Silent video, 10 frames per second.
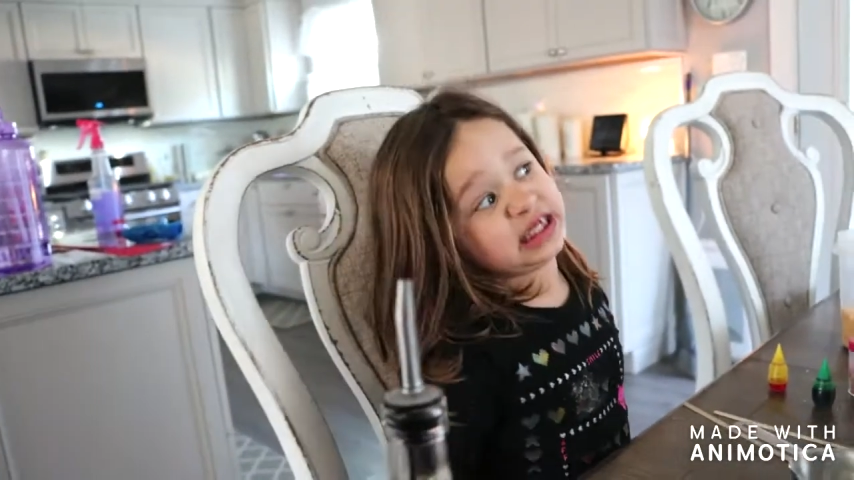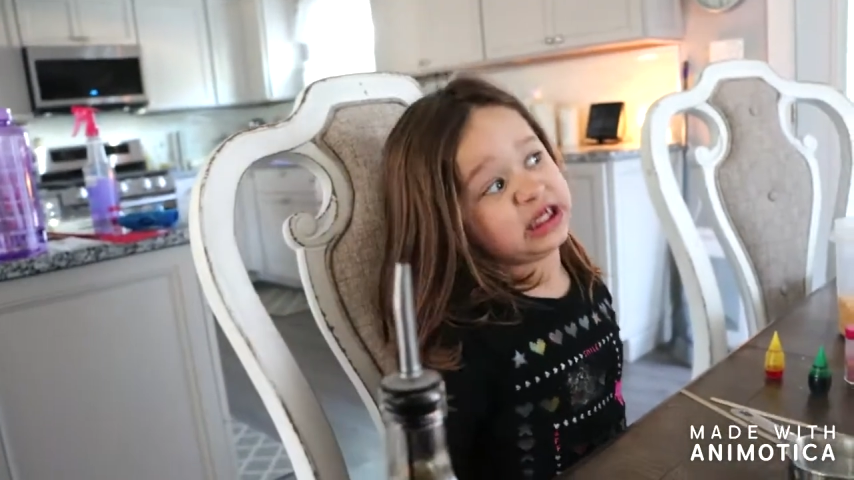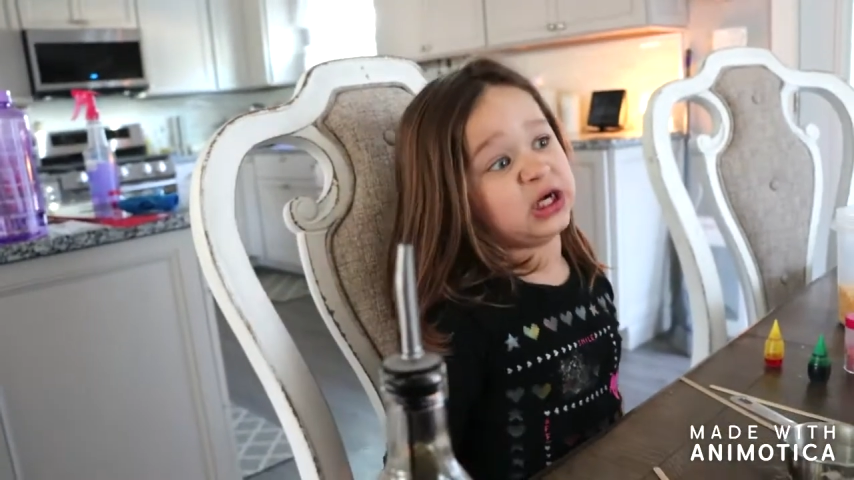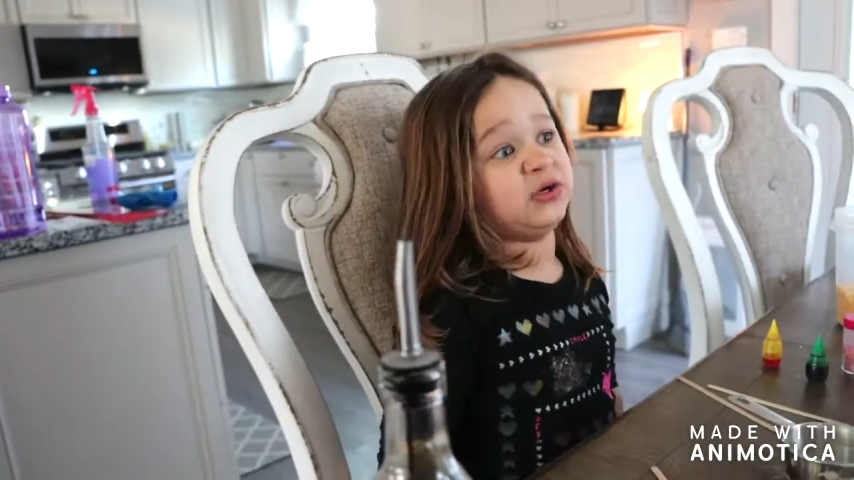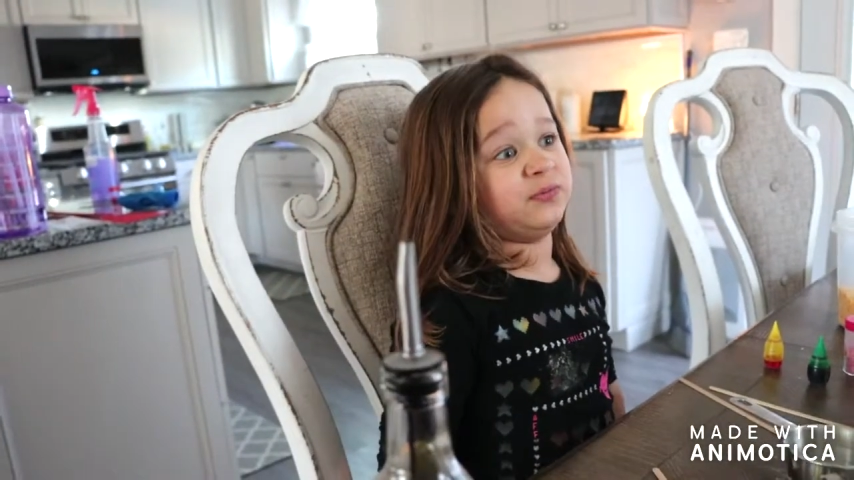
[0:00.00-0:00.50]

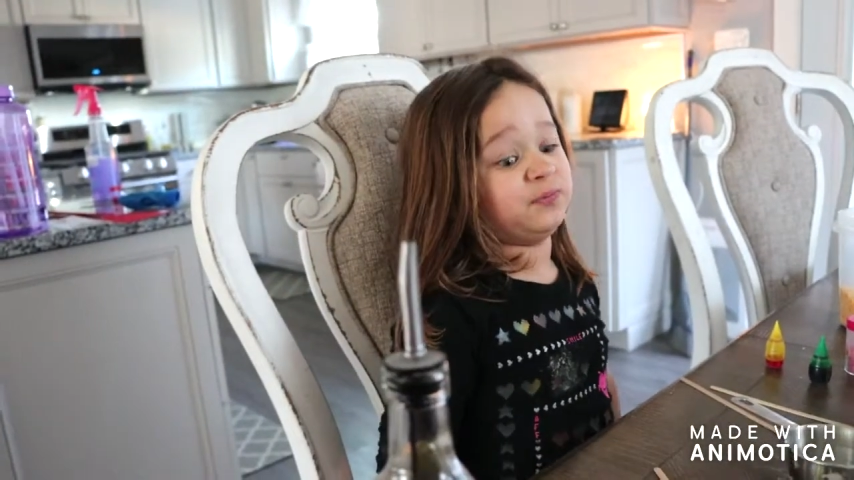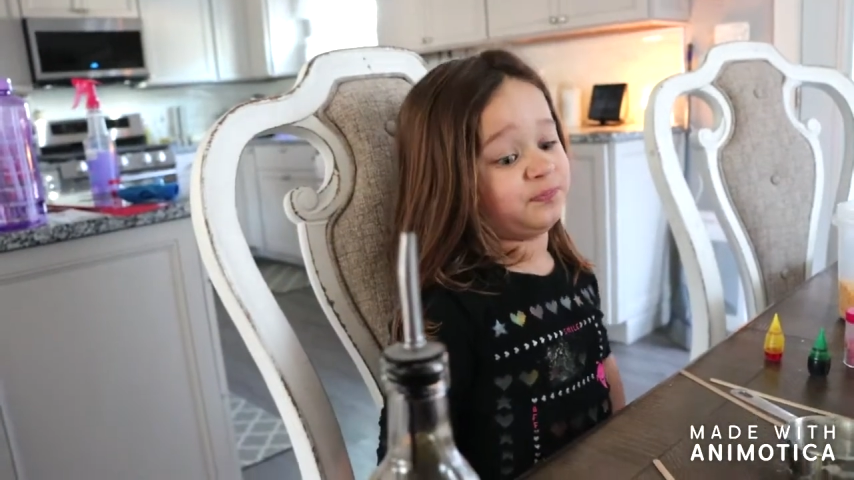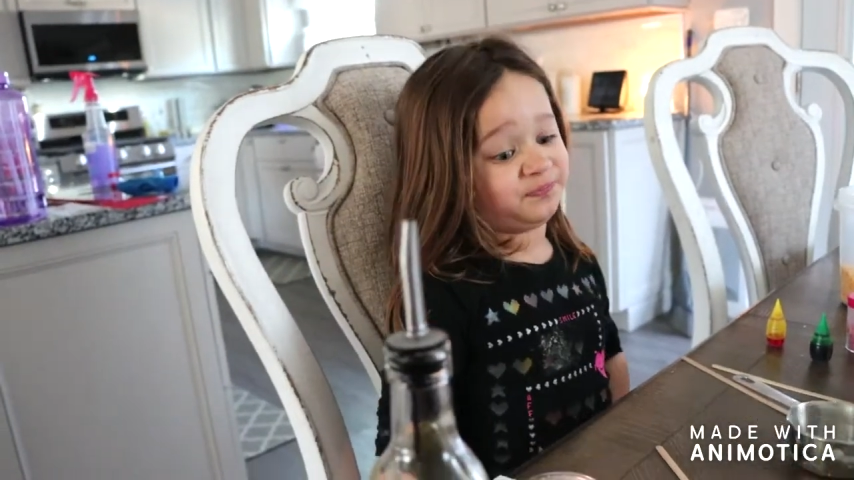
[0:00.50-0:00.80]
so